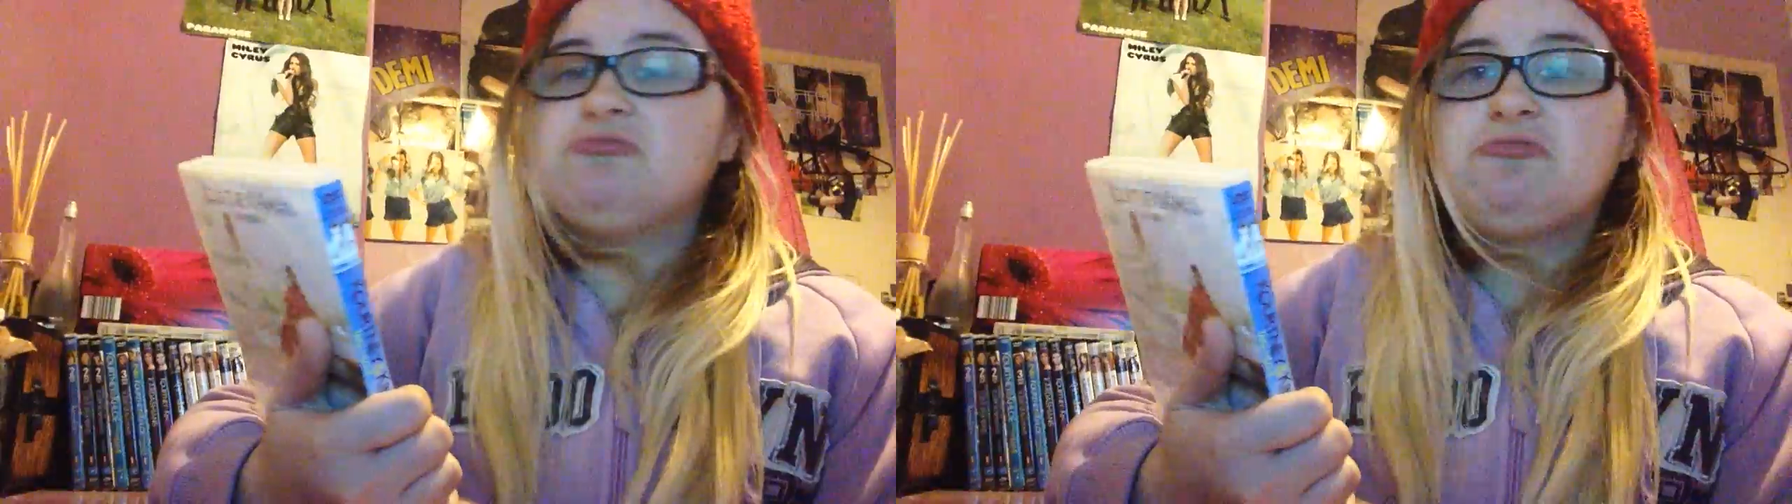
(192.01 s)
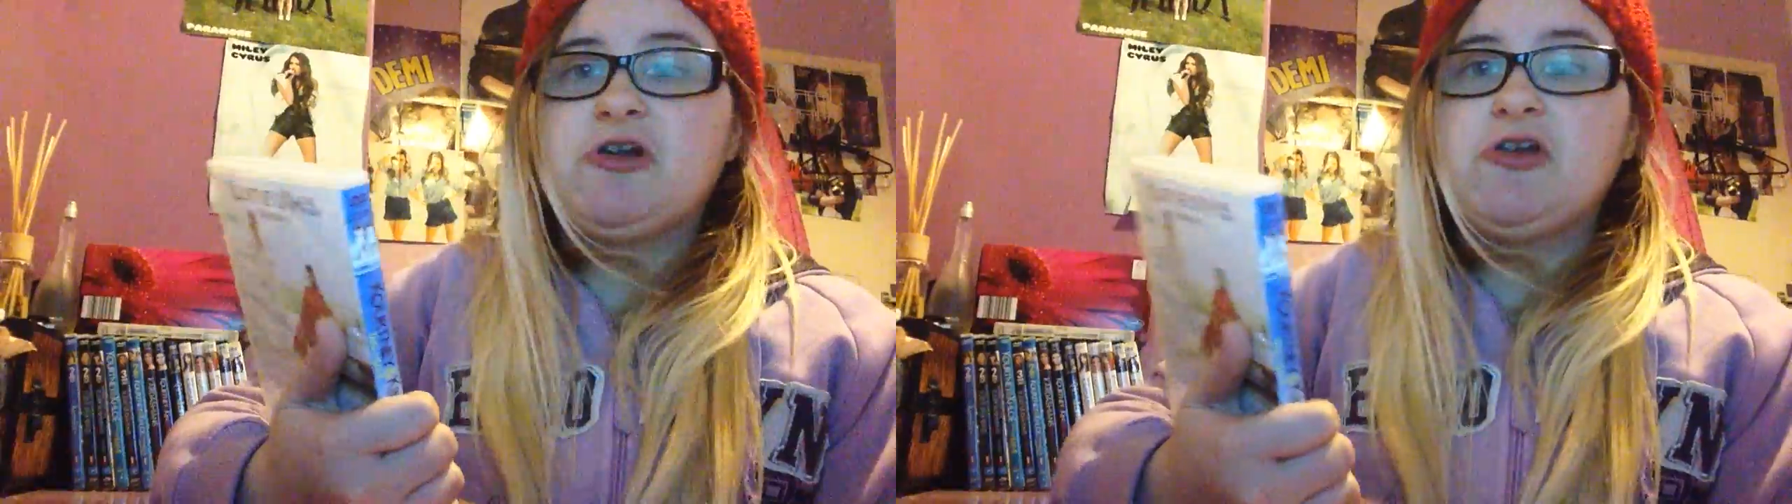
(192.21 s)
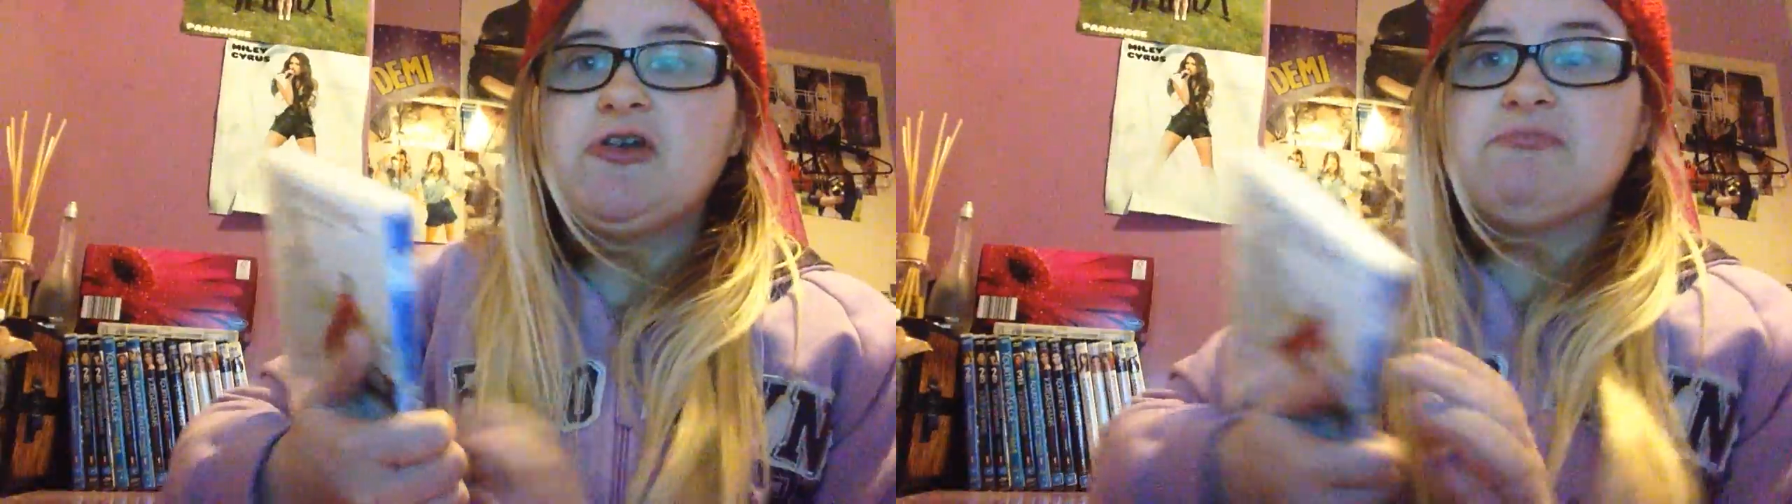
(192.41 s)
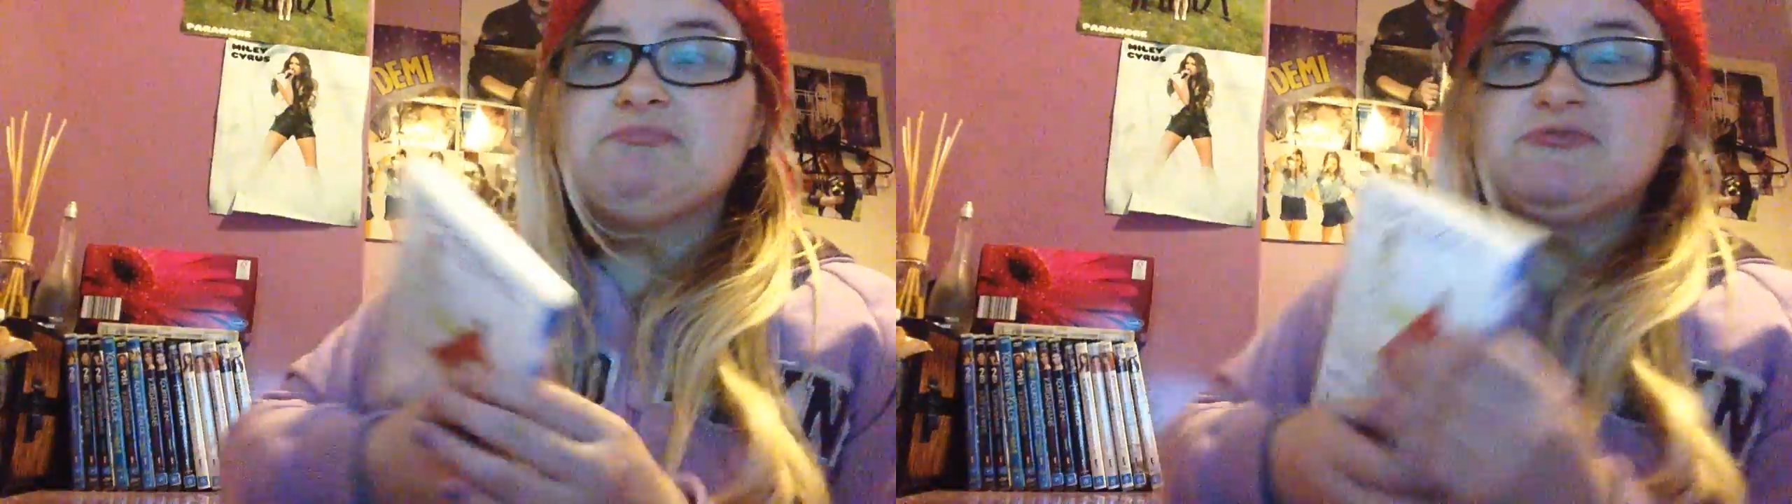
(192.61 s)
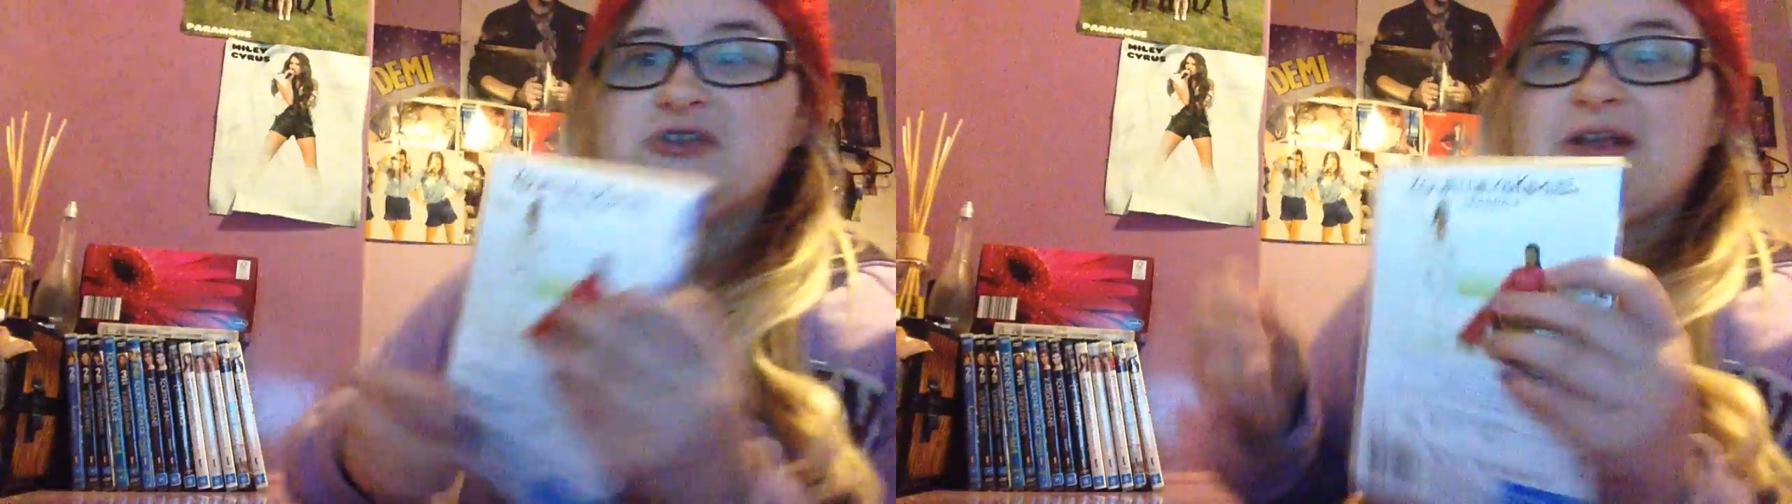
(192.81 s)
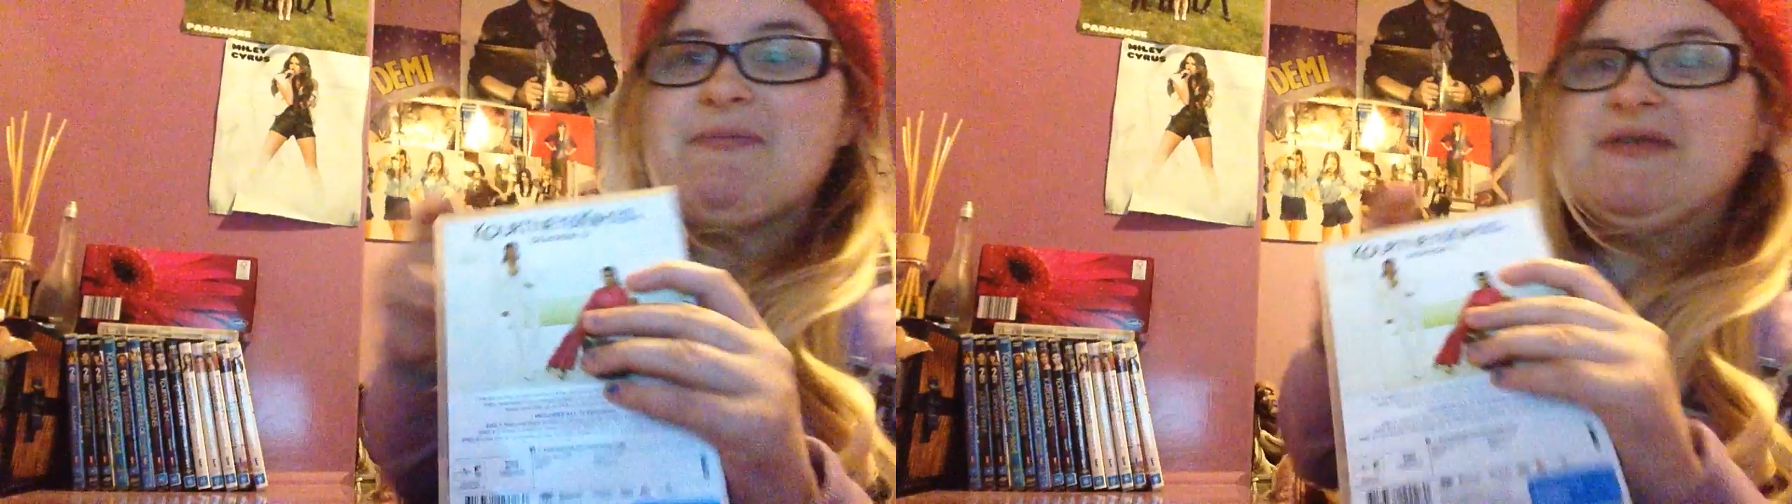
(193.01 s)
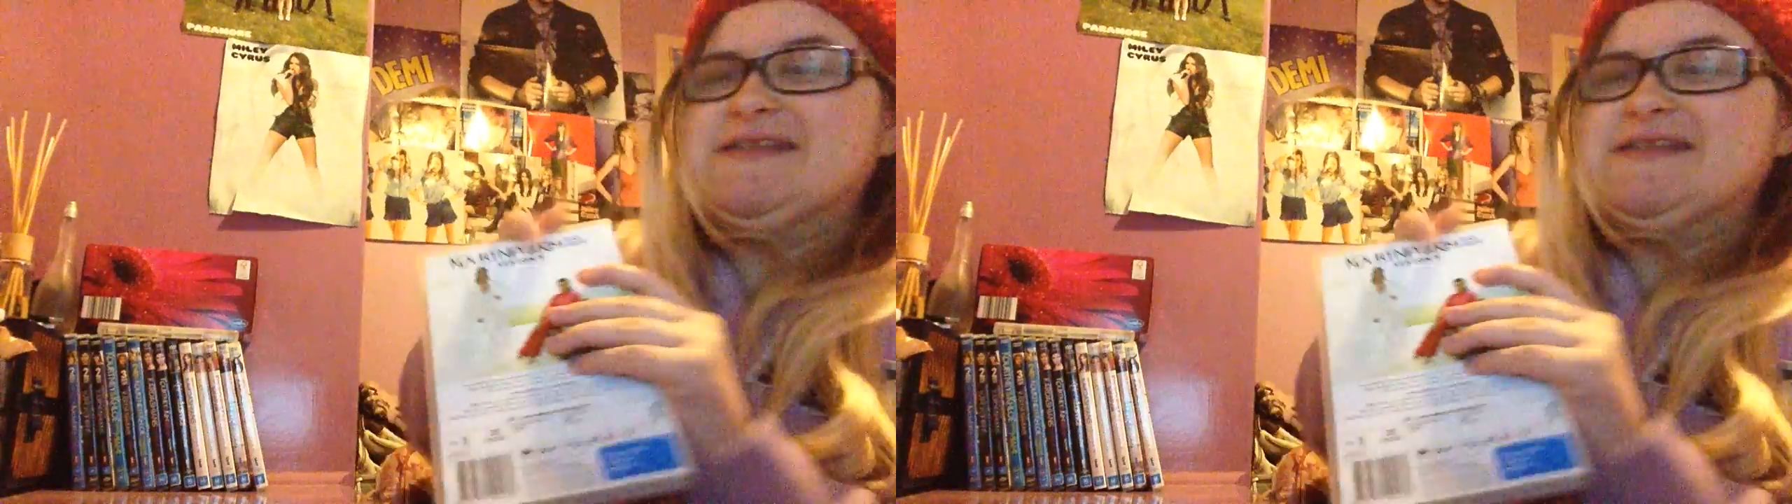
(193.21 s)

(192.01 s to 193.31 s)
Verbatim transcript: really good. So let me